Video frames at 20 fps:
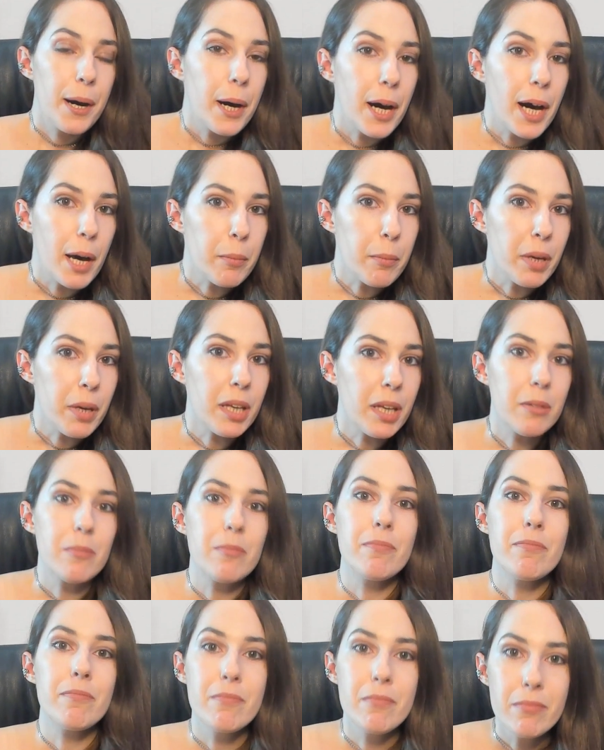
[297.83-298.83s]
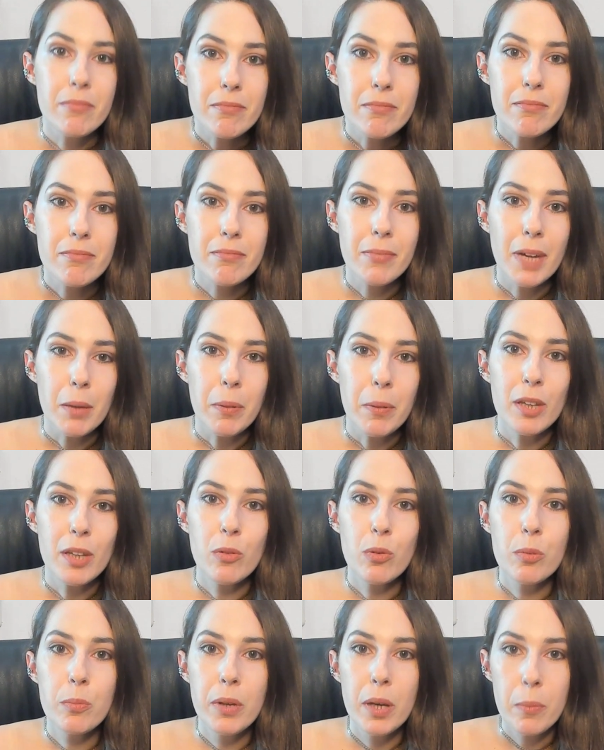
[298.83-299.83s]
I mean, maybe it
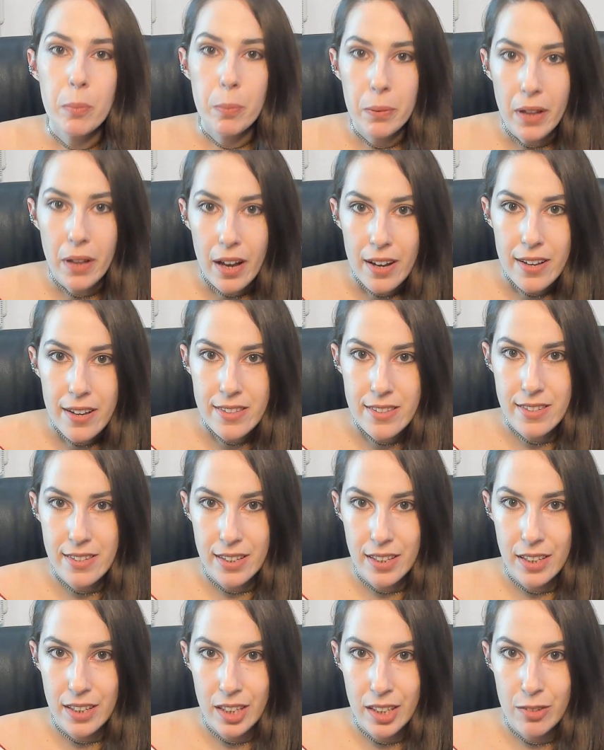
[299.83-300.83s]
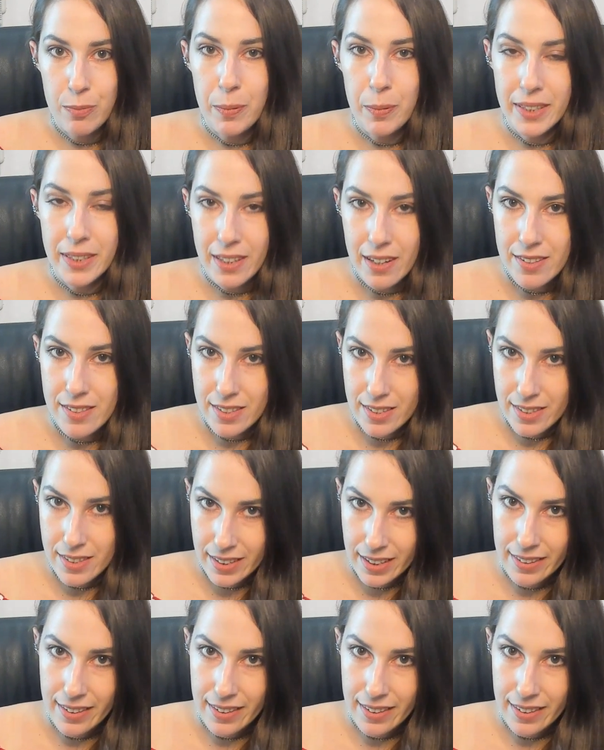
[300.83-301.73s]
would be a plus if Bethesda did